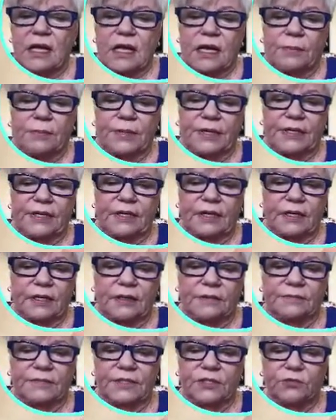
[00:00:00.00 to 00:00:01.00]
But
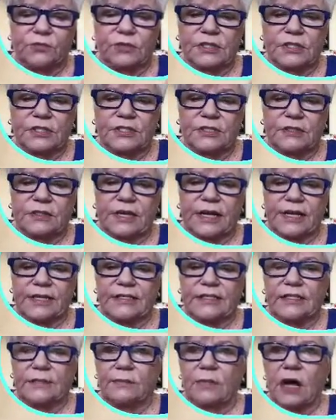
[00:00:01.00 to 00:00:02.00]
this one still has
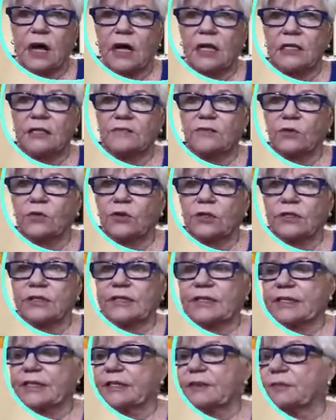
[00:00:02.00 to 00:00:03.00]
some olive oil
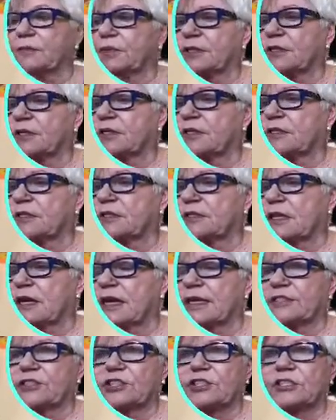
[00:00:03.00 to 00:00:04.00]
in it because I
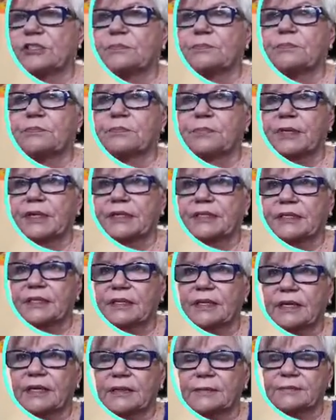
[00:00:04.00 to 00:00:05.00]
just picked it
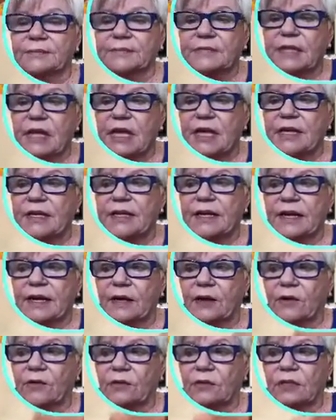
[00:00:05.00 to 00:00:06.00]
up.
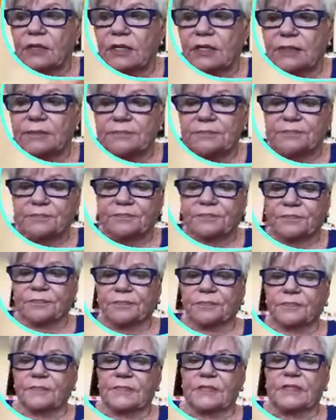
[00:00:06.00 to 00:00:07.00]
Now
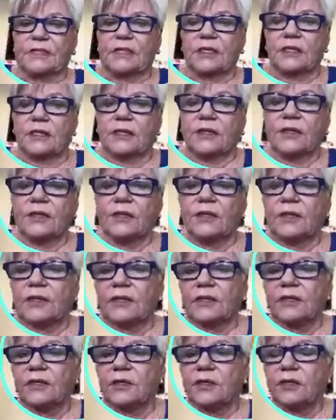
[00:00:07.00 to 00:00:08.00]

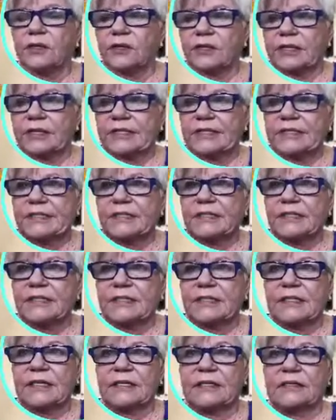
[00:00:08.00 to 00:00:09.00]
there
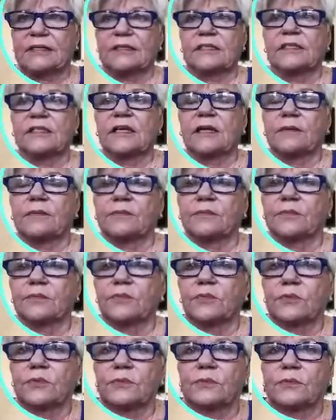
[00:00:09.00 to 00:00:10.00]
is
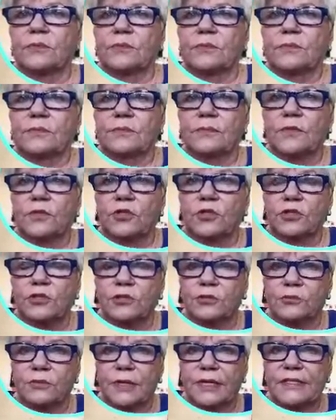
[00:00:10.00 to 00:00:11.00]
some
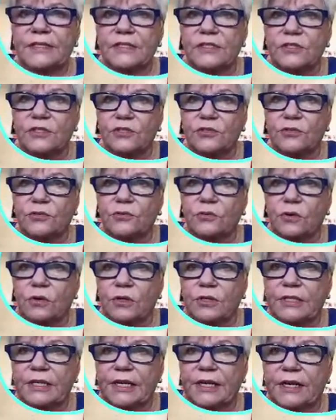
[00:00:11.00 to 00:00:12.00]
glue residue
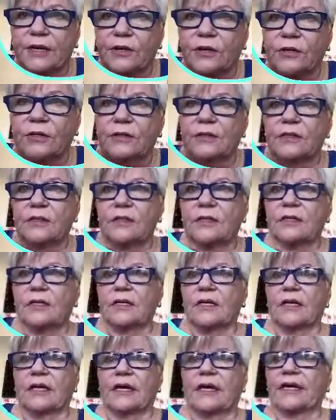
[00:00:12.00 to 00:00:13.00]
on here,
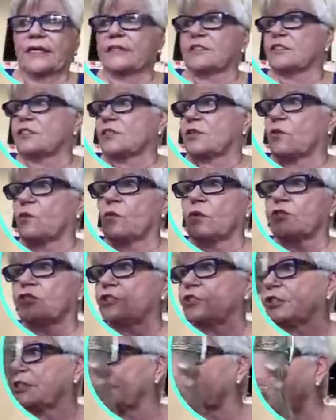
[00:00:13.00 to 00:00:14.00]
and so what you
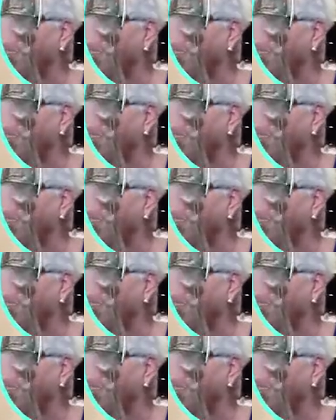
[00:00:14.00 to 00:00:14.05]
need to